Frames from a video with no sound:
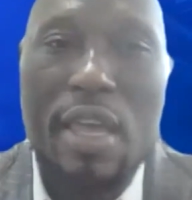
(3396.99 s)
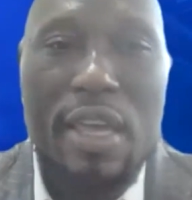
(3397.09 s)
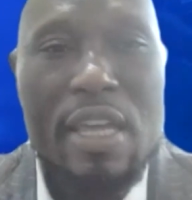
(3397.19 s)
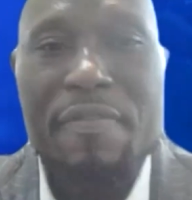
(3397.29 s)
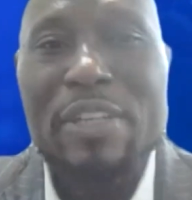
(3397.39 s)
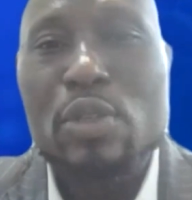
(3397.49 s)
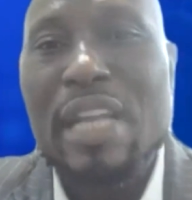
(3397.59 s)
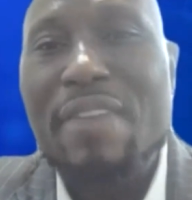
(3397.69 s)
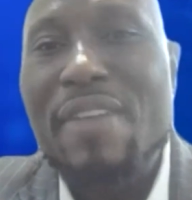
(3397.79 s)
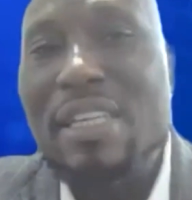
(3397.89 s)
Again, if I don't
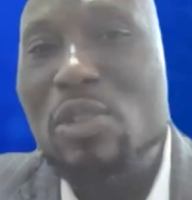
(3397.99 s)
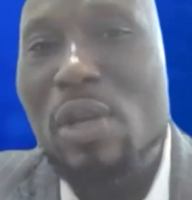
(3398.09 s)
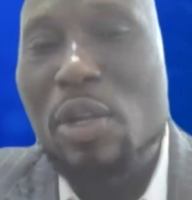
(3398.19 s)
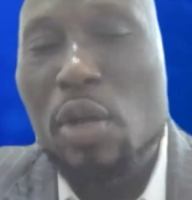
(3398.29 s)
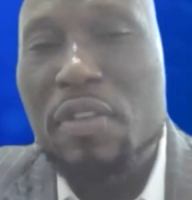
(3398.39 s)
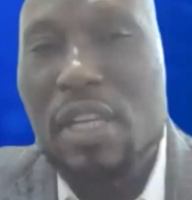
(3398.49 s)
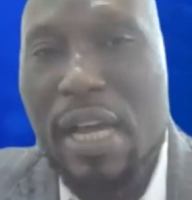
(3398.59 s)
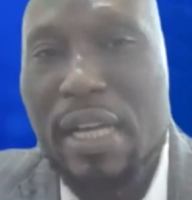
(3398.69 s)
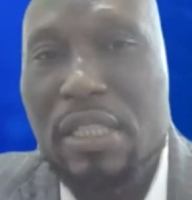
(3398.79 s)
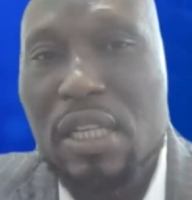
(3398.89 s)
have access to any of the
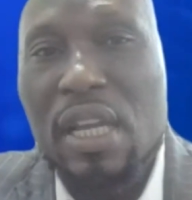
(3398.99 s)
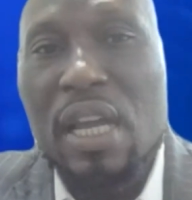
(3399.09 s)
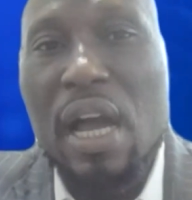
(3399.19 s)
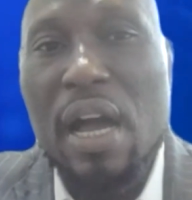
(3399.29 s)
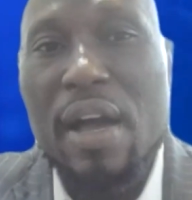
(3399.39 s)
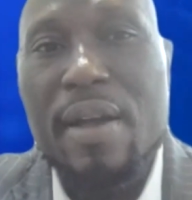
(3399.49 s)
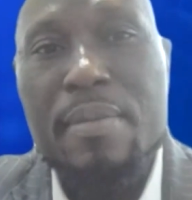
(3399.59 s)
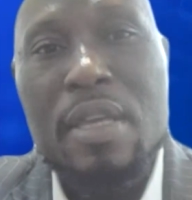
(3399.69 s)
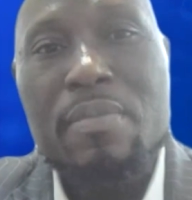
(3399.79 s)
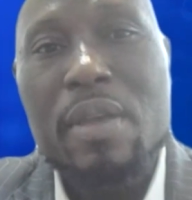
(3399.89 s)
cash,
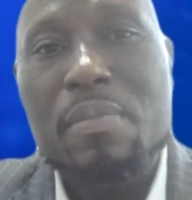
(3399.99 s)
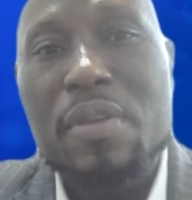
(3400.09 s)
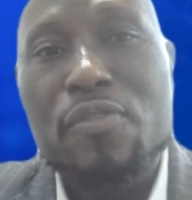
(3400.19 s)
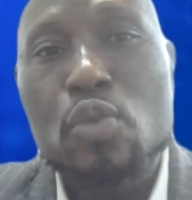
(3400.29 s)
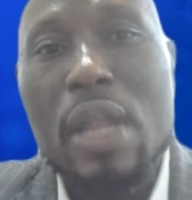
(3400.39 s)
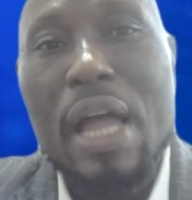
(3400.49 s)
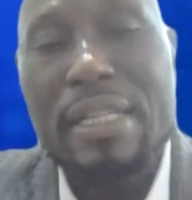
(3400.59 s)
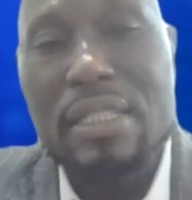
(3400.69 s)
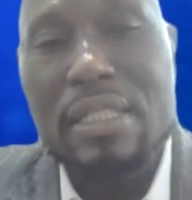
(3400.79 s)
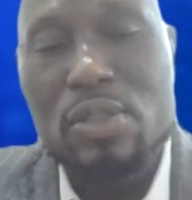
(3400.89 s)
it may be
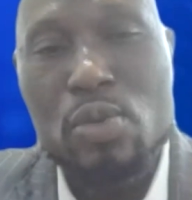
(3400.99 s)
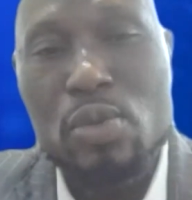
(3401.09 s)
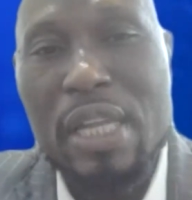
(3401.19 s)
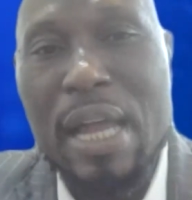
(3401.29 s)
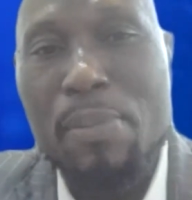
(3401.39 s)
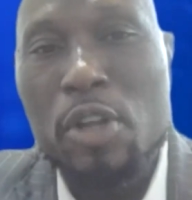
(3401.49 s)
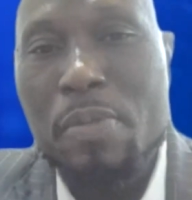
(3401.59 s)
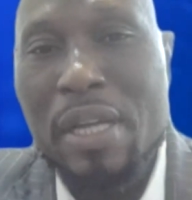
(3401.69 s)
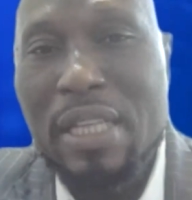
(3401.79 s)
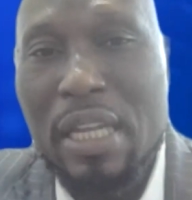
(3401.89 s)
foolhardy to then
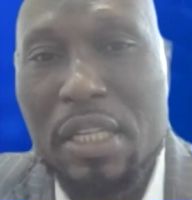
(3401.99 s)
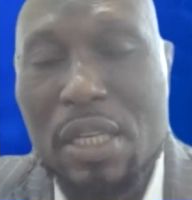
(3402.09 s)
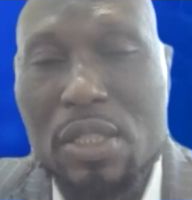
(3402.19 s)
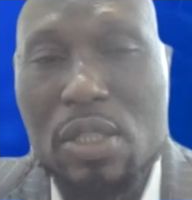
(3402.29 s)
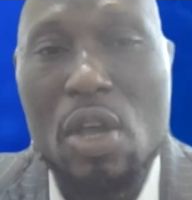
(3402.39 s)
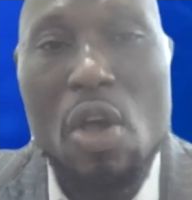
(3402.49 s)
appoint me as an agent.